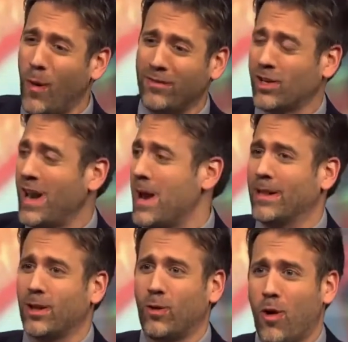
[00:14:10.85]
The question,
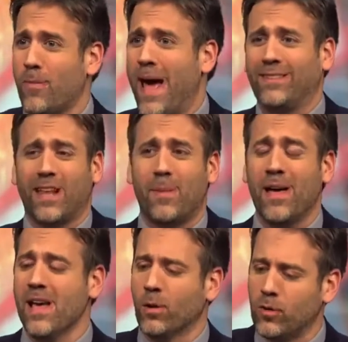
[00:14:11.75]
not about the quarterbacks,
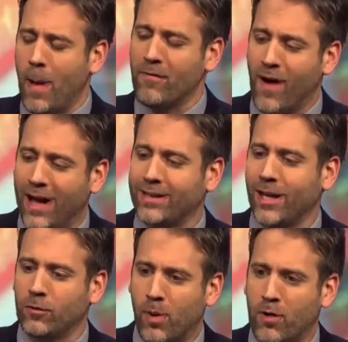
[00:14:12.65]
it was about
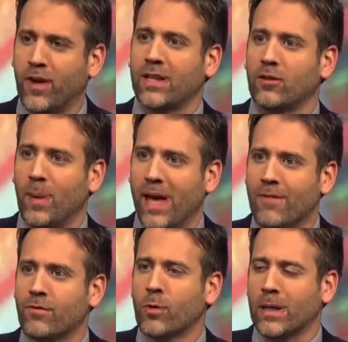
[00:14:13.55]
Vontaze Burfict and his
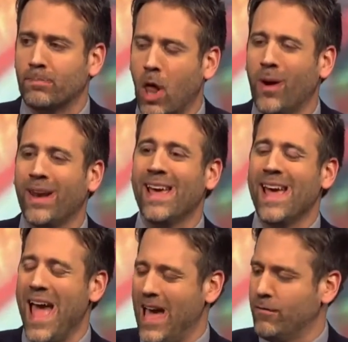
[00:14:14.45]
behavior. Would he blow it?
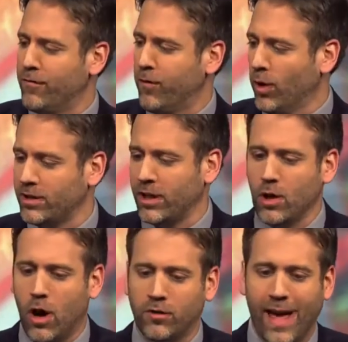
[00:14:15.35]
And
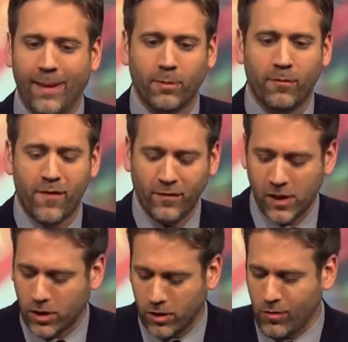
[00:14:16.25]
14 yards, he hands him
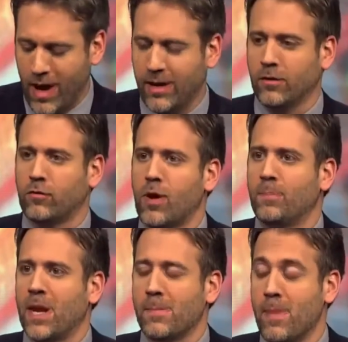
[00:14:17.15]
15. You couldn't write in the
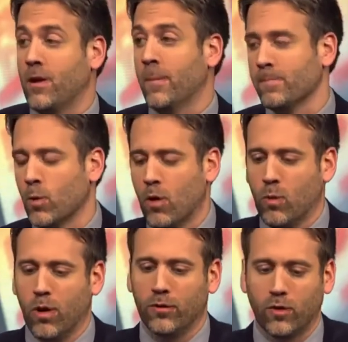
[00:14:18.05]
script any better
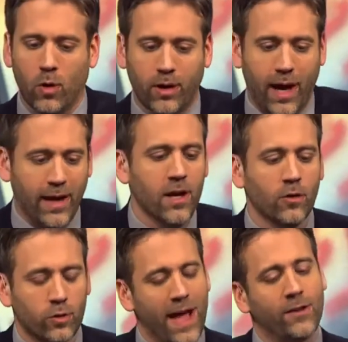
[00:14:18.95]
or worse. Okay,
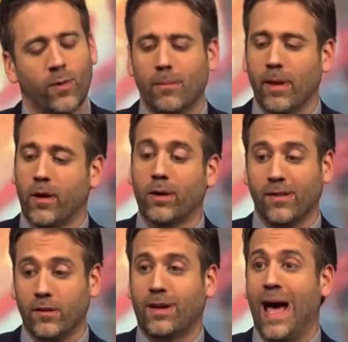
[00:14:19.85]
so that's when I'm like,
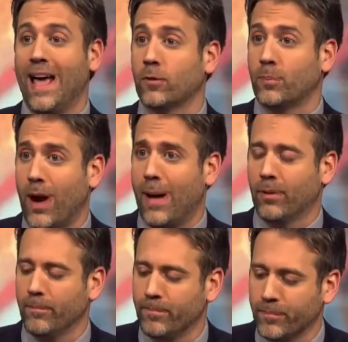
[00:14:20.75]
okay, this guy has a
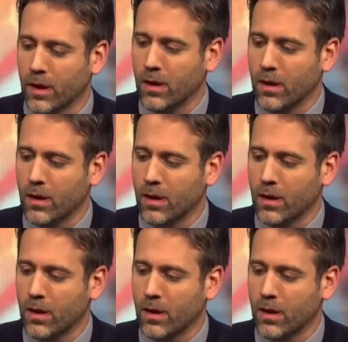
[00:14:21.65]
problem.